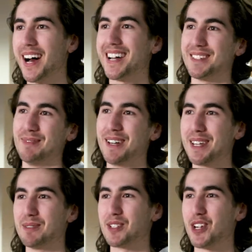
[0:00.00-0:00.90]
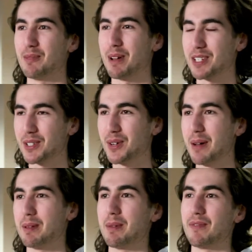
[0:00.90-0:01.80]
Hi, my name is Jared Bento.
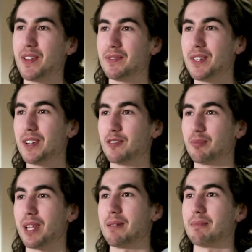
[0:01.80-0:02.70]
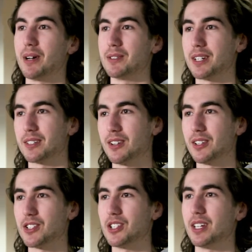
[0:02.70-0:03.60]
I'm in my fifth year of plant
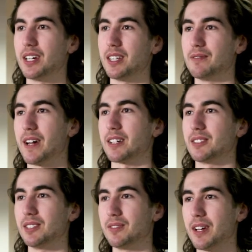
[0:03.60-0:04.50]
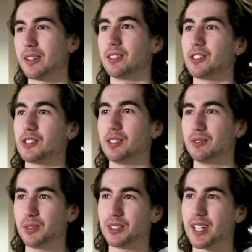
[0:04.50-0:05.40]
biotechnology and the Faculty of Agricultural and
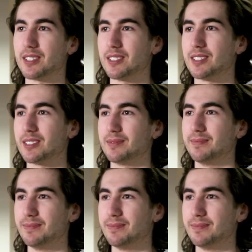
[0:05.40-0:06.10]
Food Sciences.